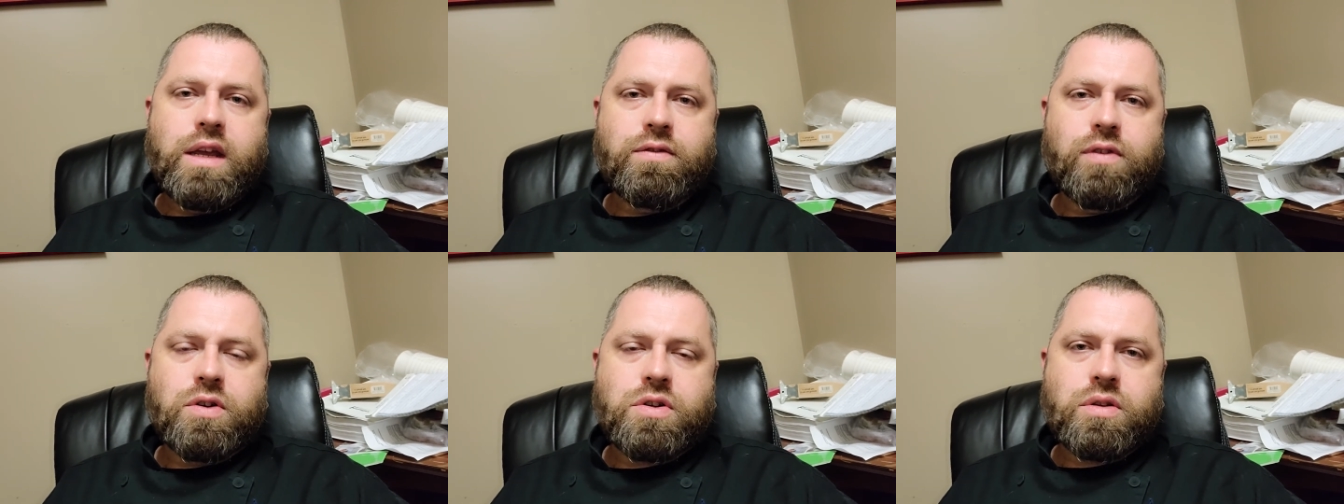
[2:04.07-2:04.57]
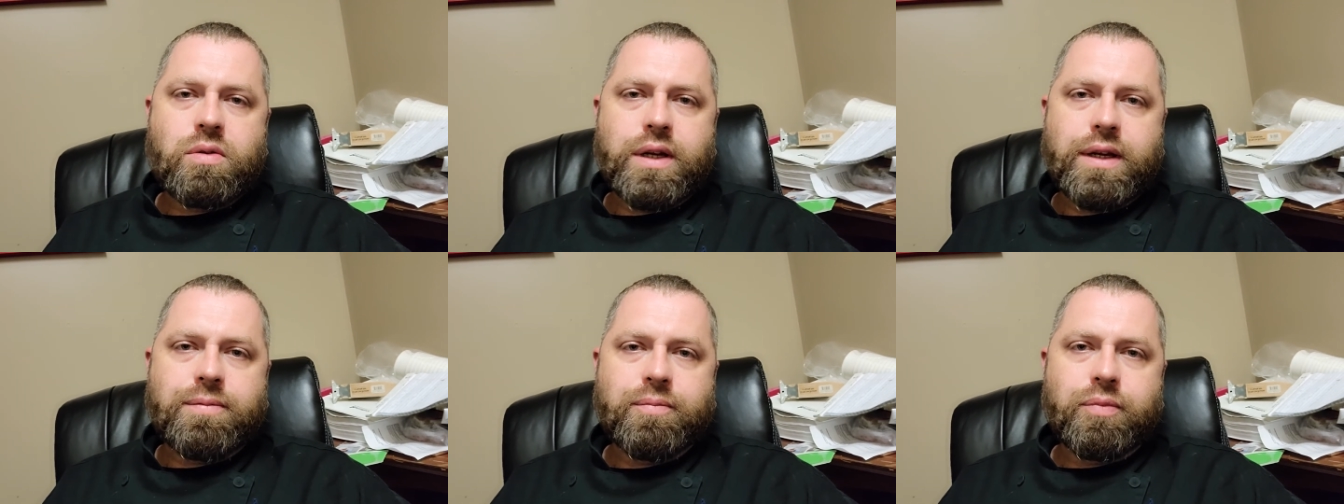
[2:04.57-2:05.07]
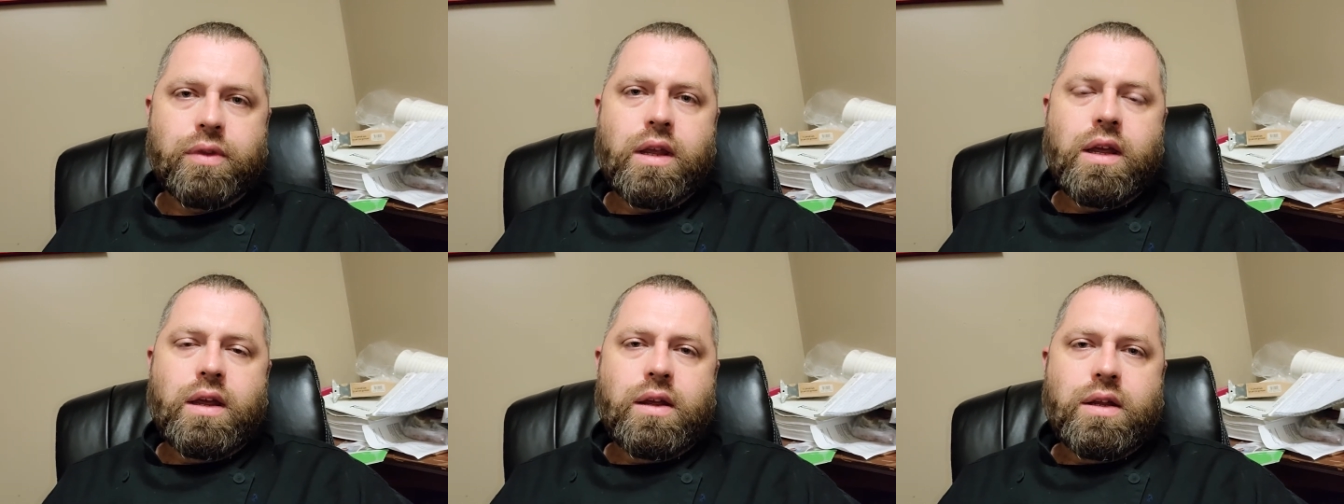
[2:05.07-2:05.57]
in verse 3,
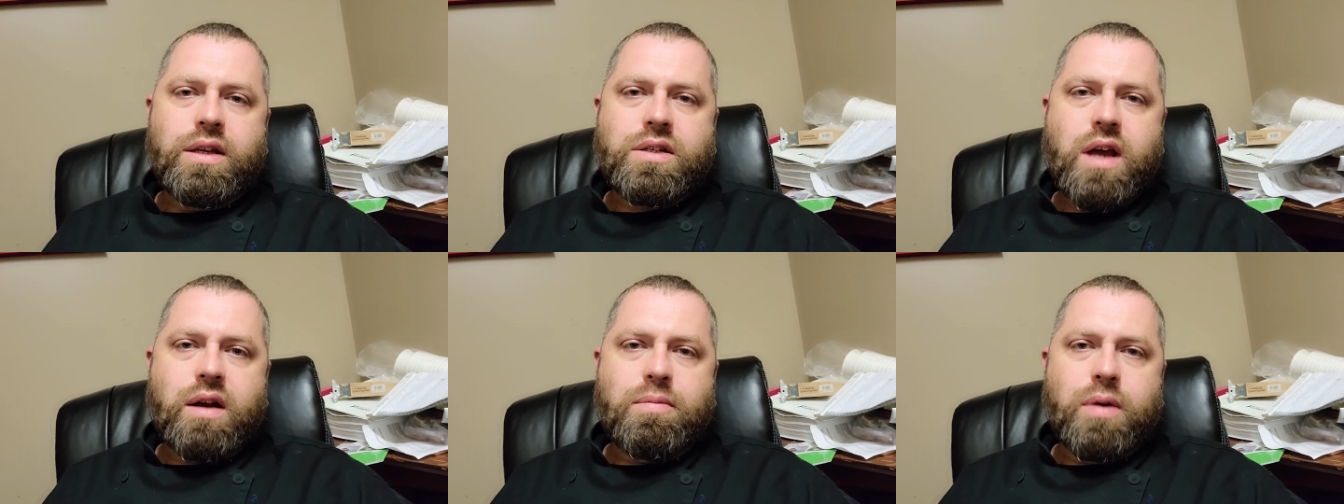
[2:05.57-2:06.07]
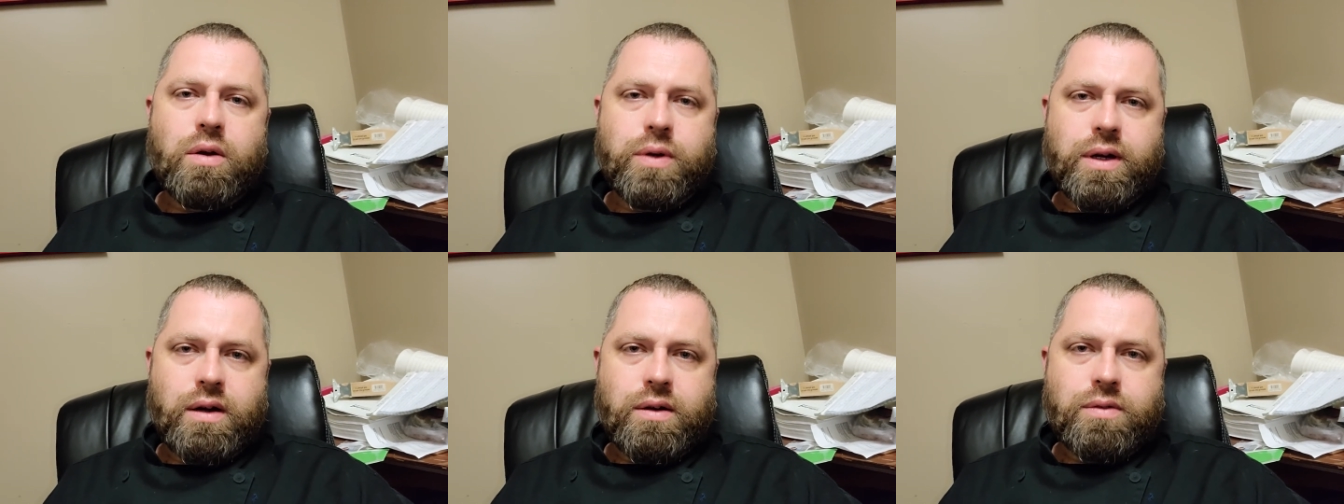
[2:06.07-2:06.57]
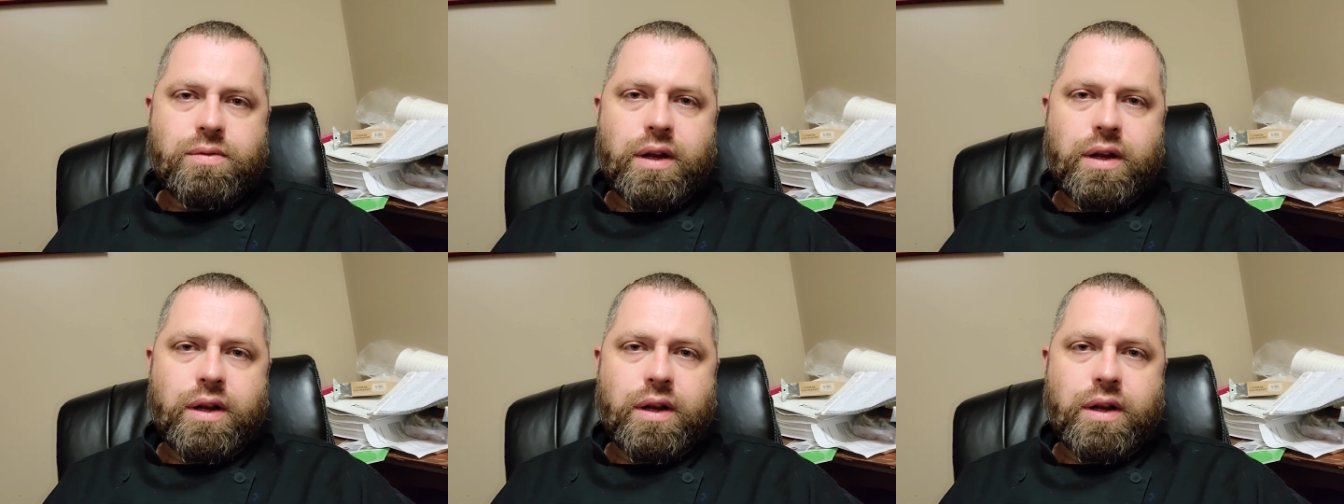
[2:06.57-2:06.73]
he's got a bow and arrow,